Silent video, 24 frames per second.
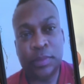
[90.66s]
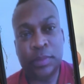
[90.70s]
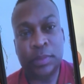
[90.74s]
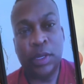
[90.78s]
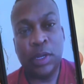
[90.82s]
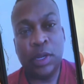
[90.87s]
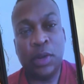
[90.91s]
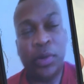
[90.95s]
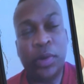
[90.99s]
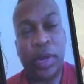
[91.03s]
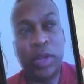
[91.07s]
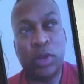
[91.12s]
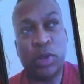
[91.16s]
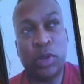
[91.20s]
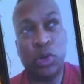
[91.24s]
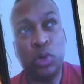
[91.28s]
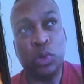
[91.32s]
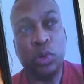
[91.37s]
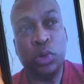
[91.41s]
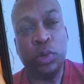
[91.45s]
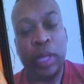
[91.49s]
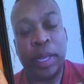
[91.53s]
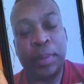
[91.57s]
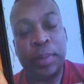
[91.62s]
All right,
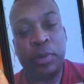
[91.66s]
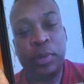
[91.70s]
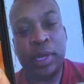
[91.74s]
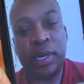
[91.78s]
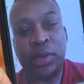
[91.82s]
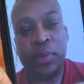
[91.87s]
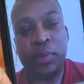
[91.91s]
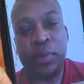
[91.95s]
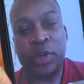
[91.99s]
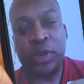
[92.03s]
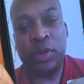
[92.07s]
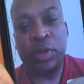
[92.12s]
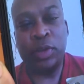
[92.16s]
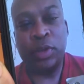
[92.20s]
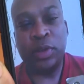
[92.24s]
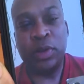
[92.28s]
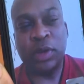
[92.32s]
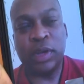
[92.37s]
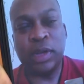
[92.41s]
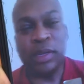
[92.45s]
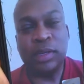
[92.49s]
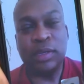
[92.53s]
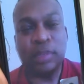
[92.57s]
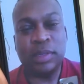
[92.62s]
cool. I'm ready.
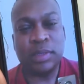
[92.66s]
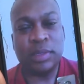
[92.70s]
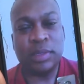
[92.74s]
Yeah.